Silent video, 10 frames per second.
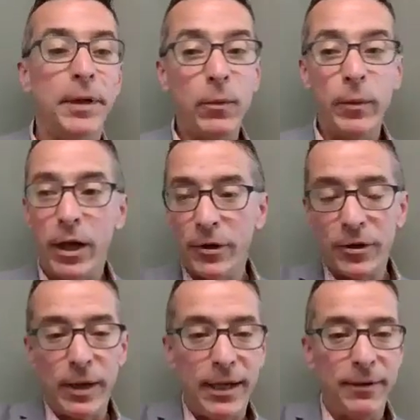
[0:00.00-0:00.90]
But then we
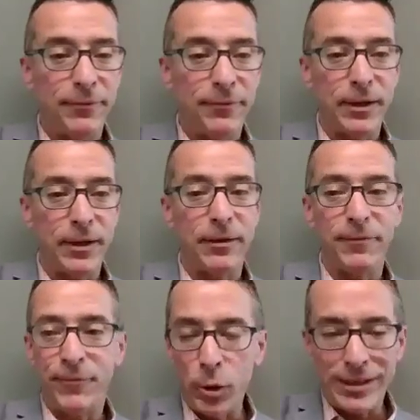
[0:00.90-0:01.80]
also have
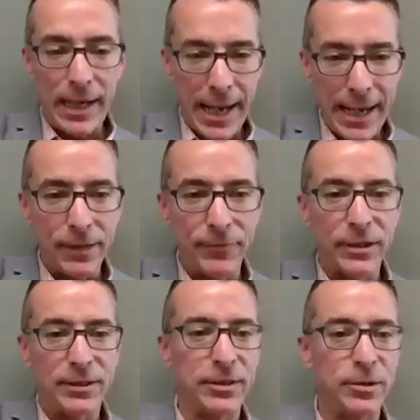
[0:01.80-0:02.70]
folks ahead of
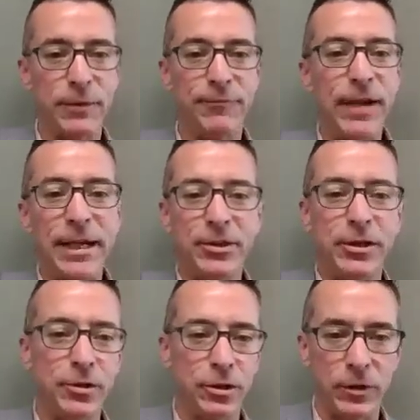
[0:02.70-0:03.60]
us who have
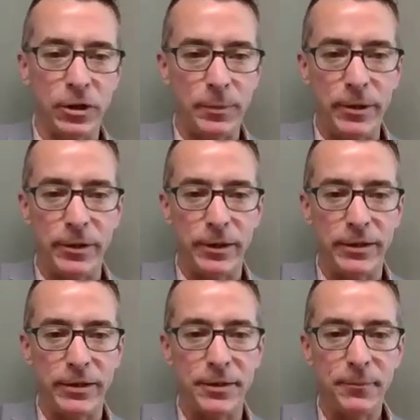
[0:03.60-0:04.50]
vast years of
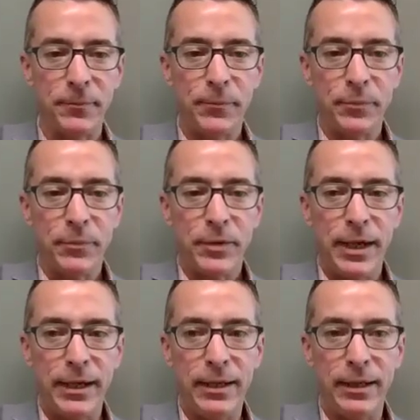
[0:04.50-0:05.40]
experience.
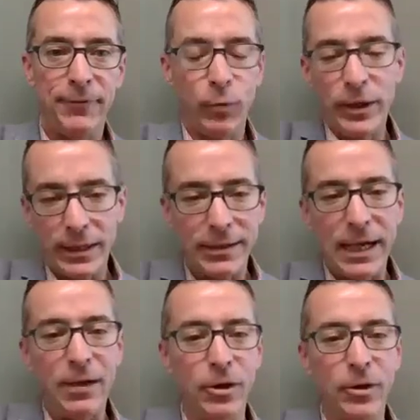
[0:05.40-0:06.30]
And if we can
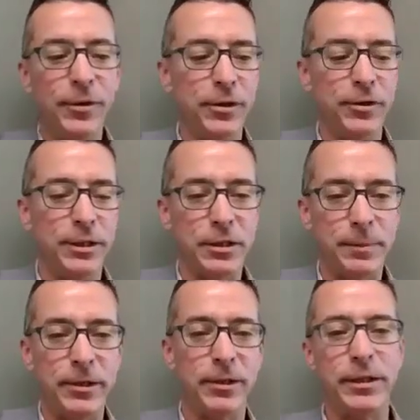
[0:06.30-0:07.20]
download their
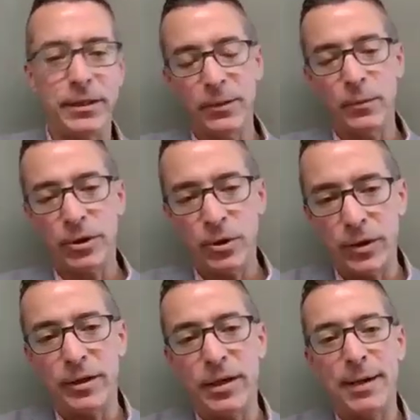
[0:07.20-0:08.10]
experience, then we
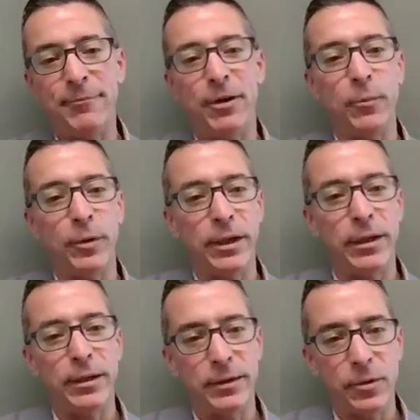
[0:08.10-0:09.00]
shorten the time frame we
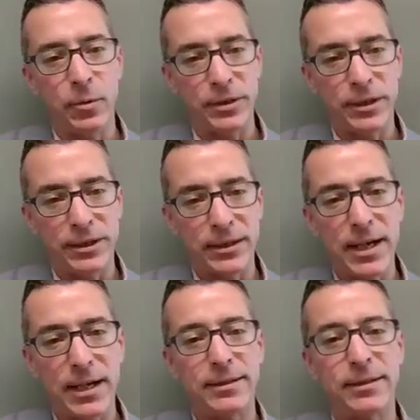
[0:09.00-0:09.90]
need towards
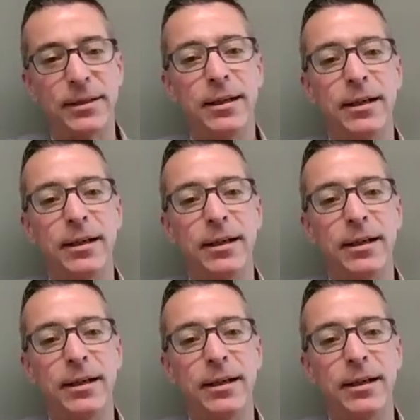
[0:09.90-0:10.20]
success.